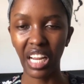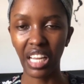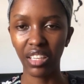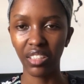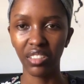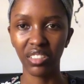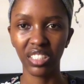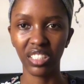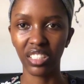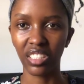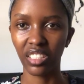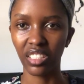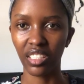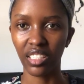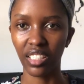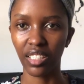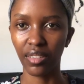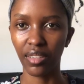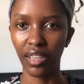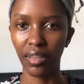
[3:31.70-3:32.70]
Not
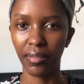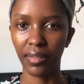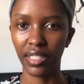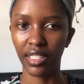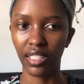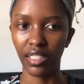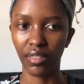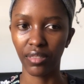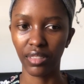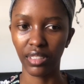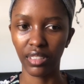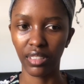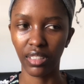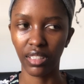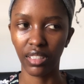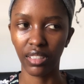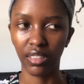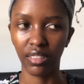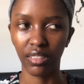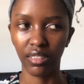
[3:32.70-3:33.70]
reselling, why am I saying
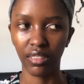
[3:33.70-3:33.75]
reselling?